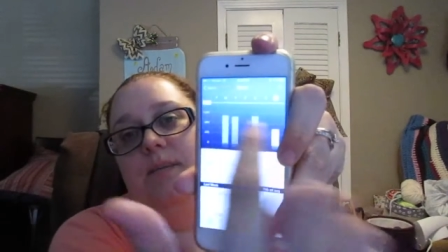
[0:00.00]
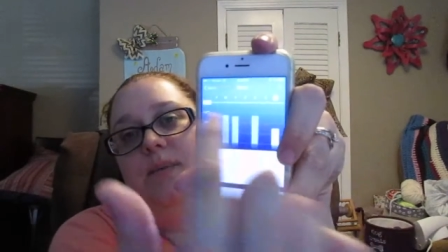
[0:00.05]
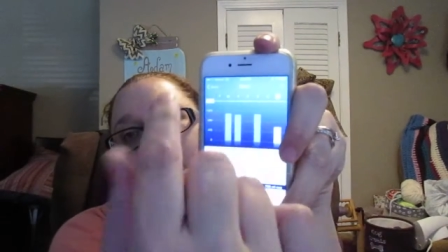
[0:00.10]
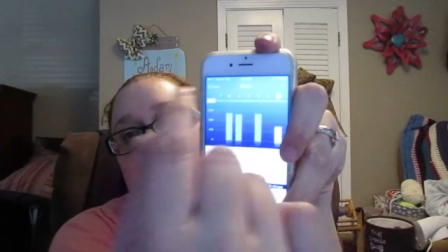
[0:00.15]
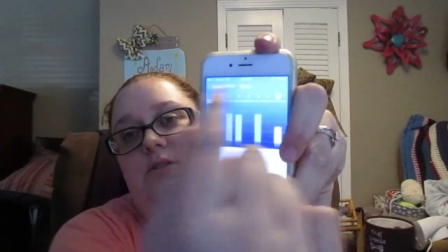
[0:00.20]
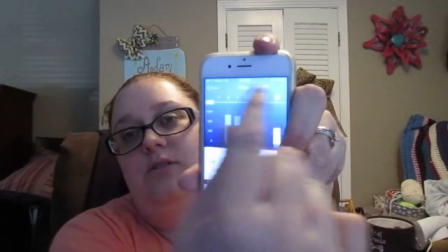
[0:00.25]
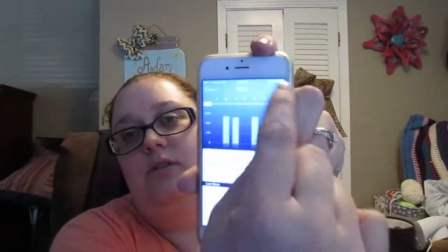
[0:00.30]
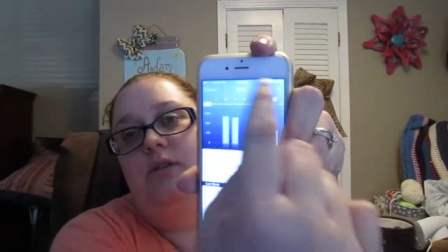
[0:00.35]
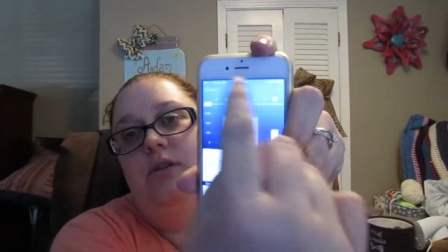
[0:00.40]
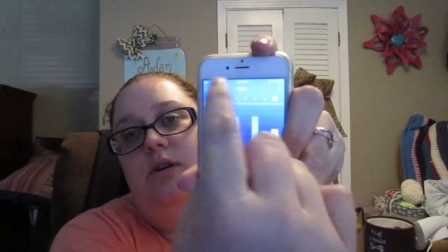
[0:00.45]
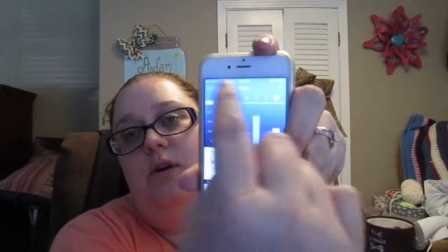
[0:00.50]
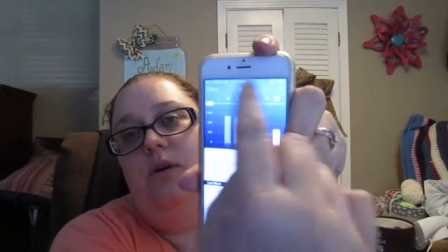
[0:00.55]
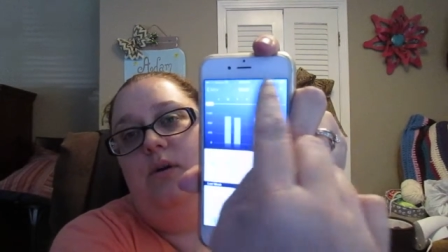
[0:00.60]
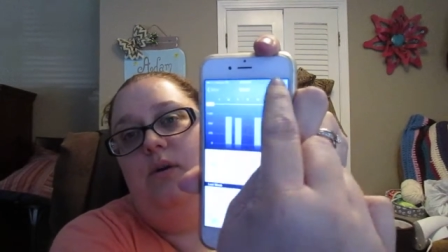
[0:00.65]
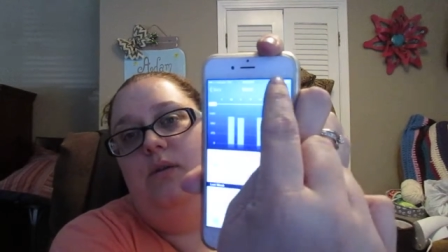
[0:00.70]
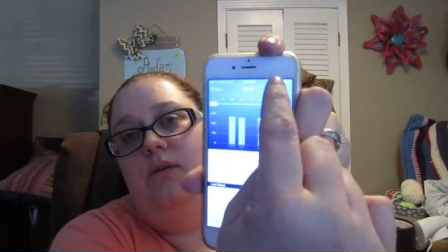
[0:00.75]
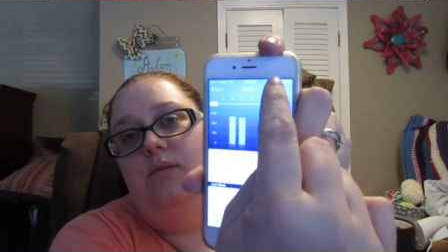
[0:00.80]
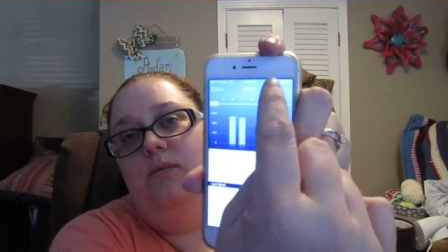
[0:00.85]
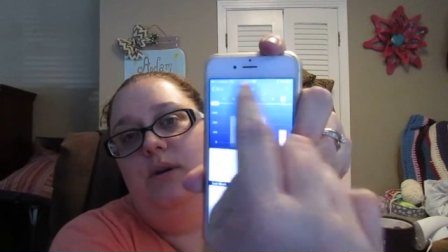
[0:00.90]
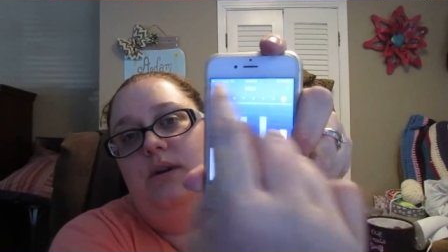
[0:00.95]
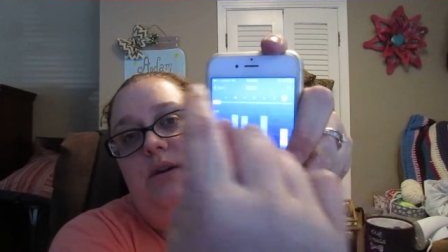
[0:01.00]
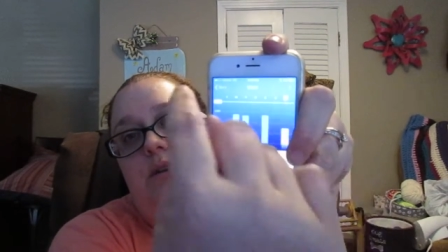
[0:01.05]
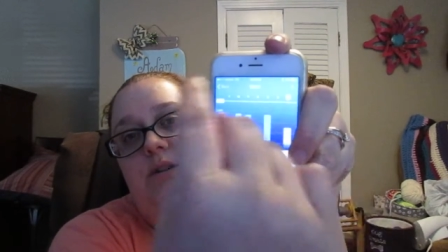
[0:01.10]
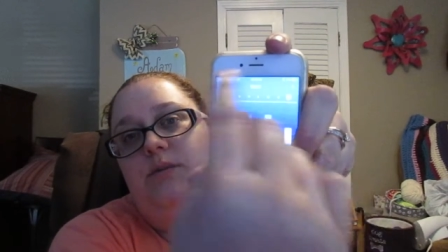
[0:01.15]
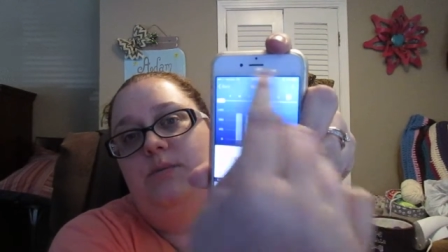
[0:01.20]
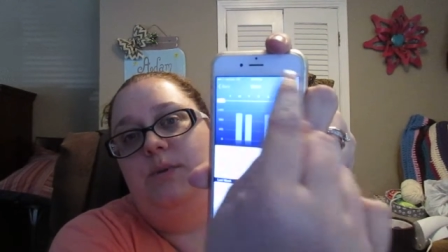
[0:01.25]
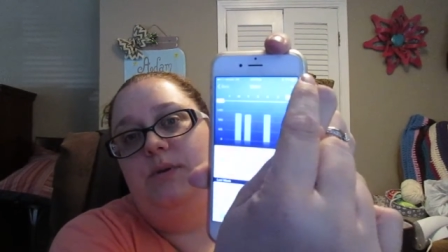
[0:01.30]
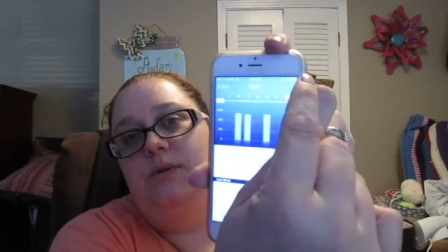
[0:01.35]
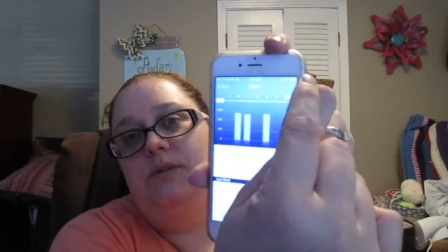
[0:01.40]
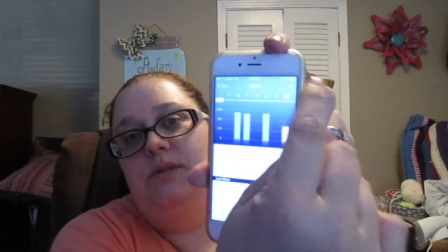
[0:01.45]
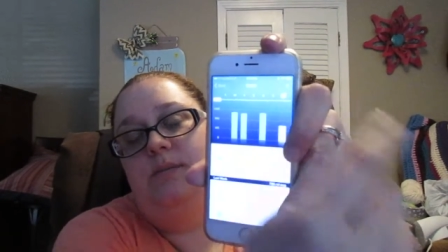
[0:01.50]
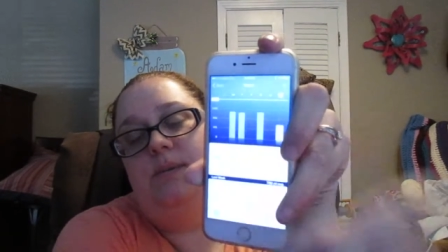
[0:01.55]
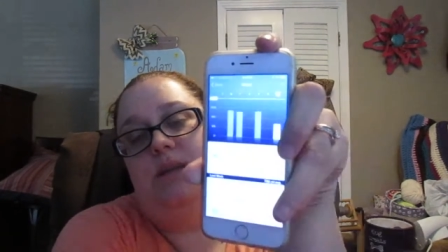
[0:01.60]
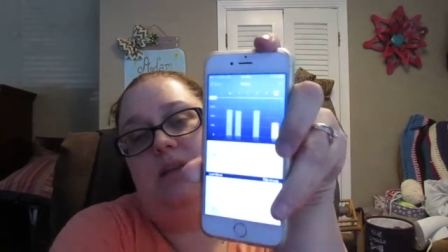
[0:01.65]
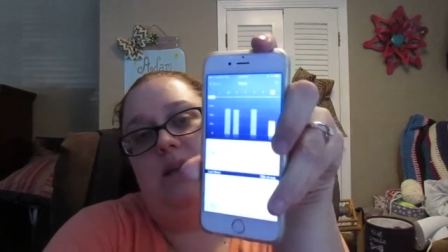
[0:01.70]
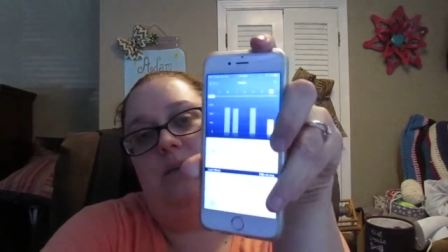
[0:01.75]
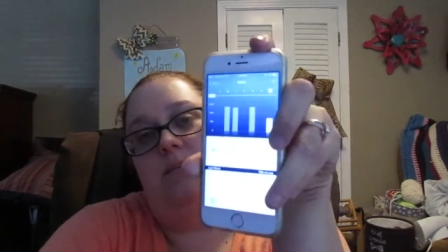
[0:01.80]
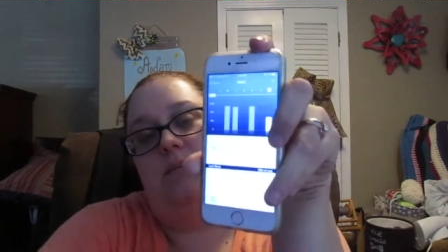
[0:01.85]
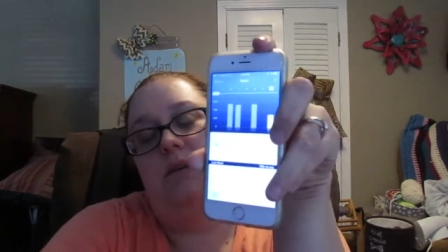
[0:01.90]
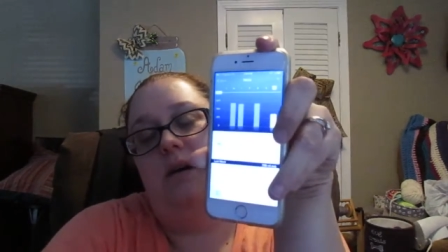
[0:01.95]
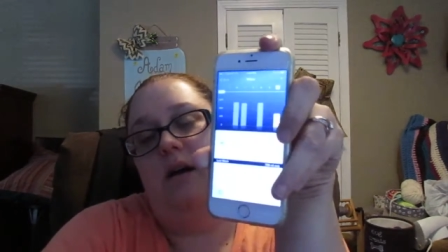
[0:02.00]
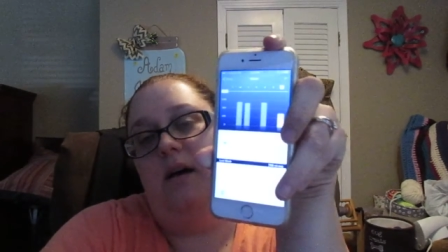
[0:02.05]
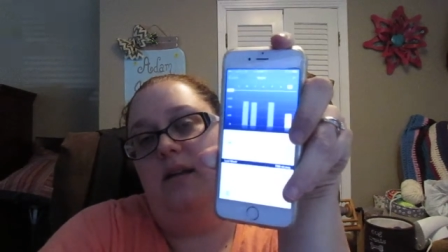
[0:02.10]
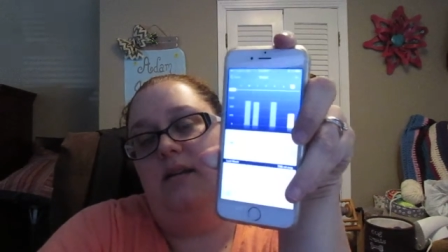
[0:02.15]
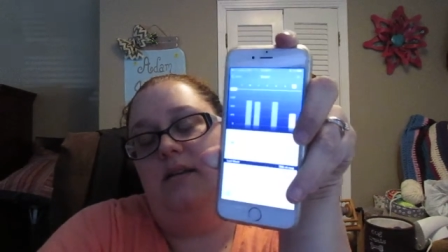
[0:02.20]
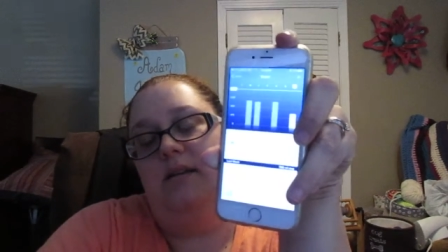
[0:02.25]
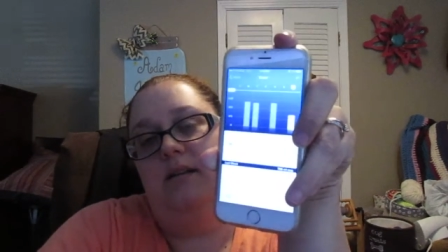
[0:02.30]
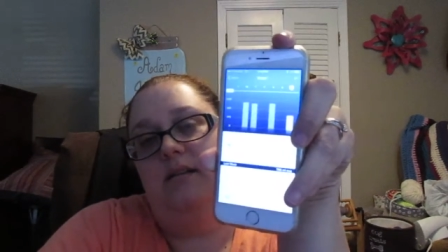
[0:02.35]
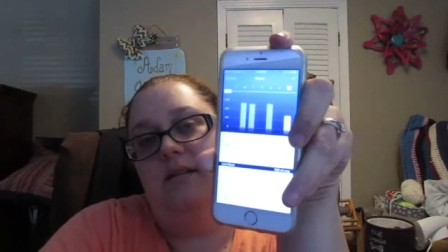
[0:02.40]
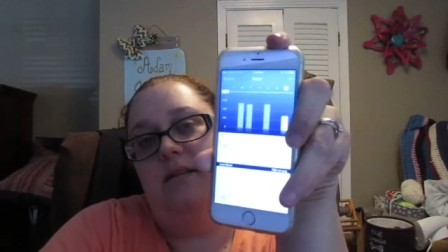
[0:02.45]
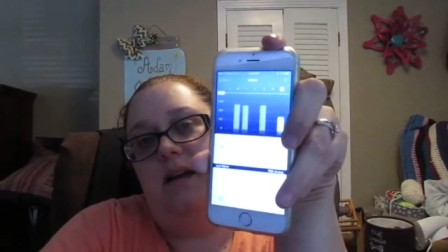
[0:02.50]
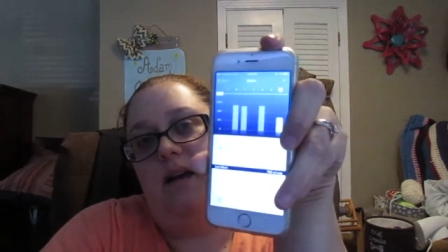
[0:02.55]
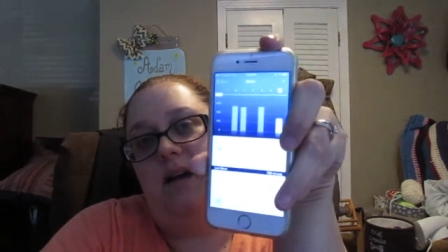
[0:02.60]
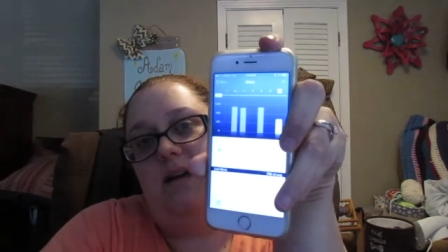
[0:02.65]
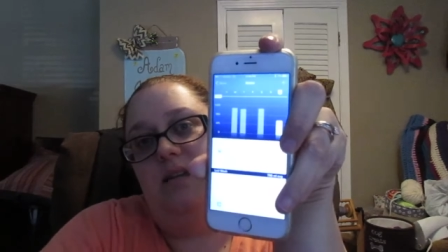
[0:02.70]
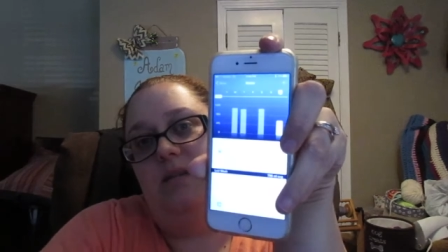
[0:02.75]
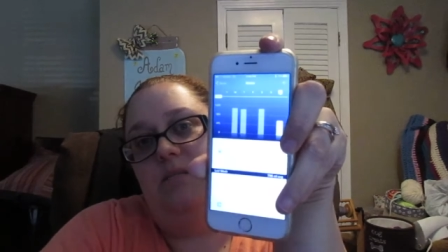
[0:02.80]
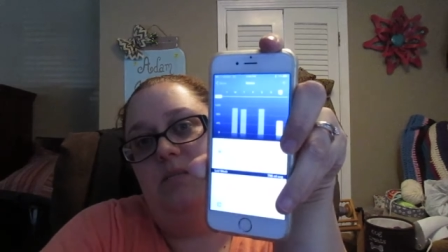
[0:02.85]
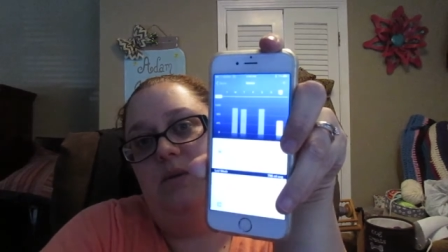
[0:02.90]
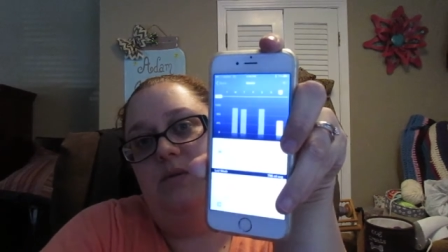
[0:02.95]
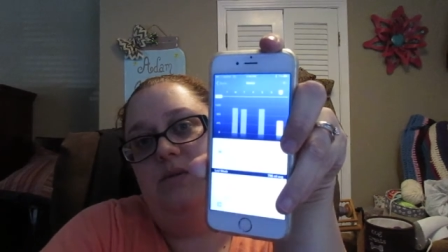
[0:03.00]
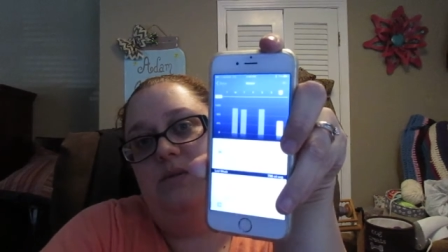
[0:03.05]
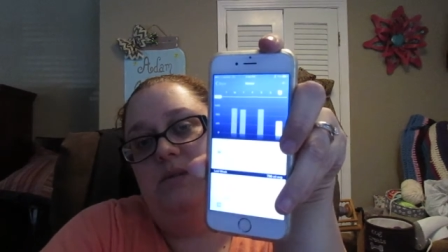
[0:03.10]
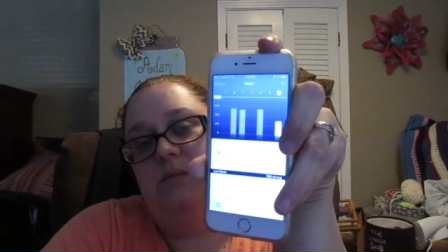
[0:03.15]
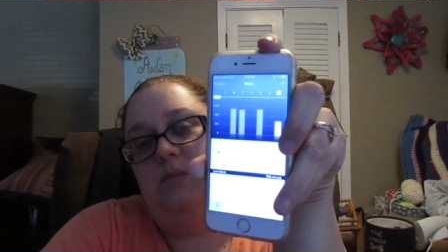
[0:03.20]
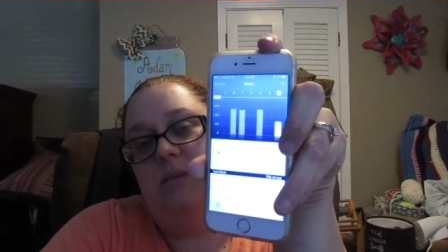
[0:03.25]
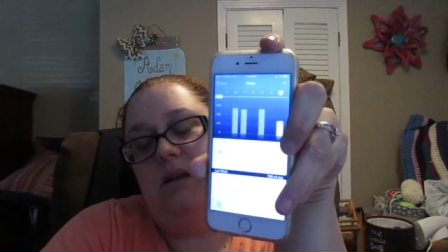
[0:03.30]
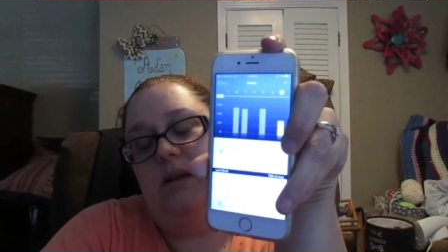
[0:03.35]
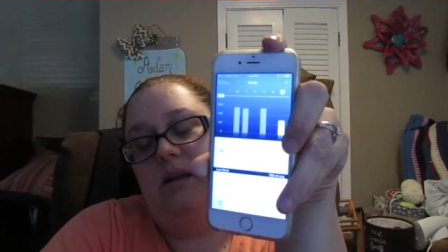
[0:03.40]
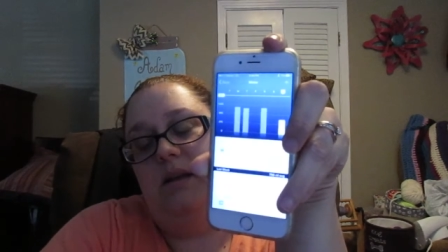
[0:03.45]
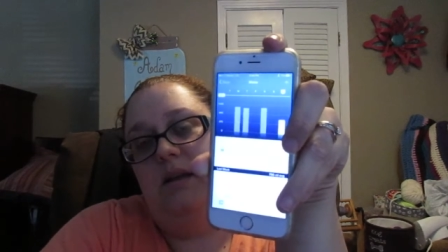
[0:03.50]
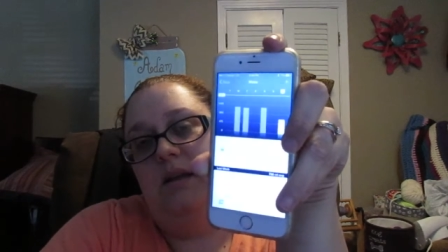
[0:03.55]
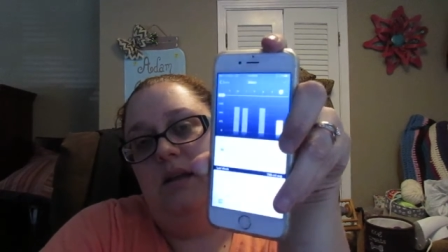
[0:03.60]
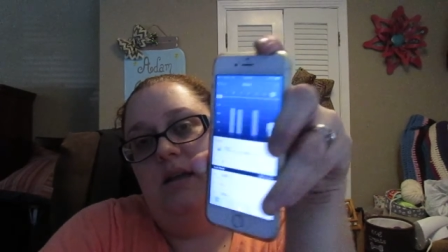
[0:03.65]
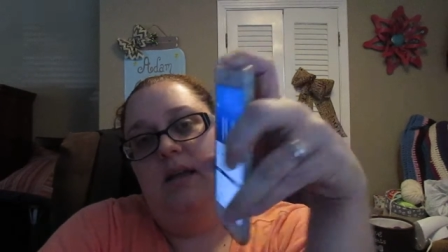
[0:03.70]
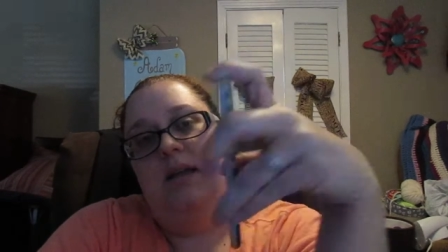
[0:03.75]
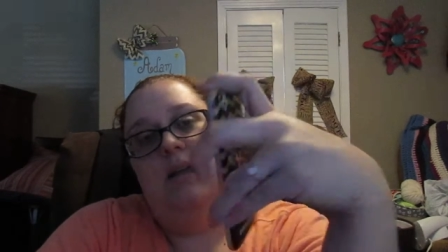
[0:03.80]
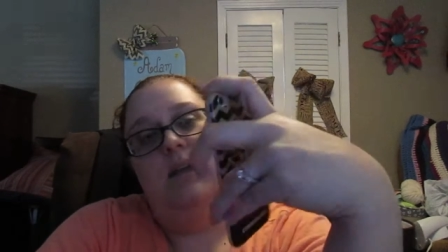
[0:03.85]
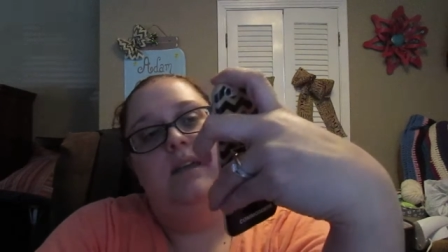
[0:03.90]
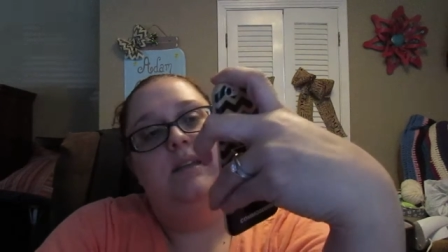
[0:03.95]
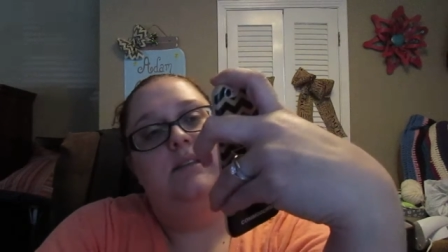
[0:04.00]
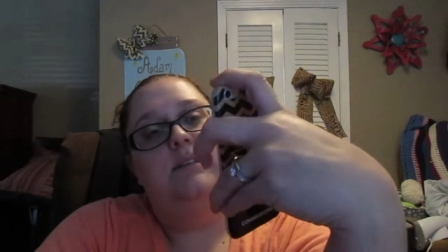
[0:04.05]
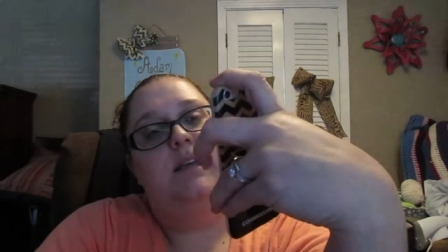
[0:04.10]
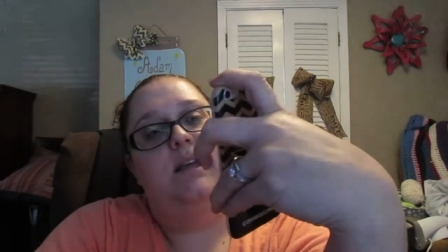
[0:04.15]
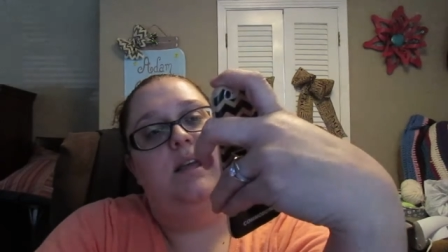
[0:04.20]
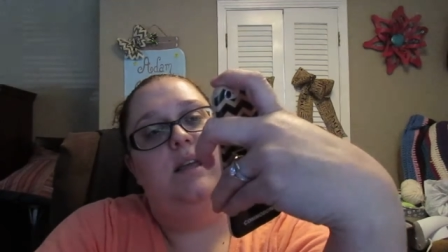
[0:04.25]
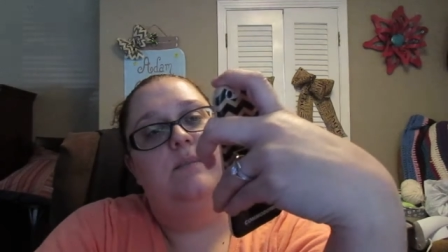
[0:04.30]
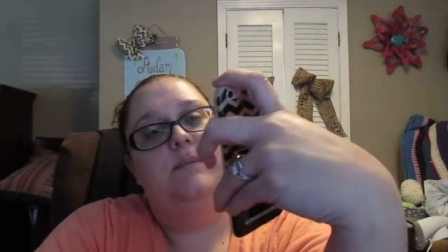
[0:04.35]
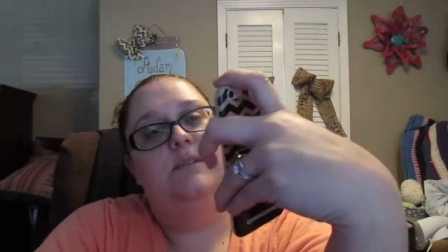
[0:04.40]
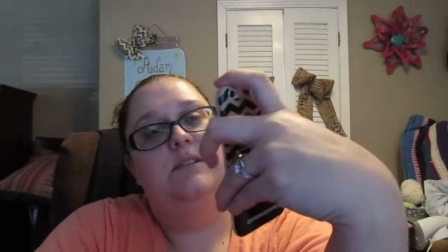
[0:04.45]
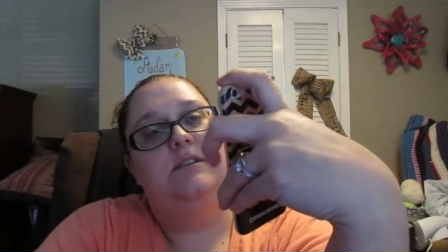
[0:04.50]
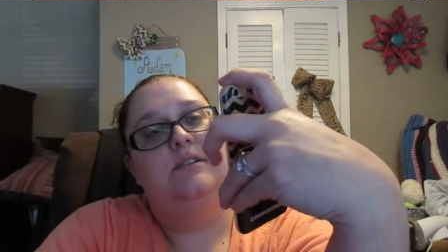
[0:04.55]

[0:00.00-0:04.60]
is your goal, where you're supposed to be. I'm not near that in most of my times.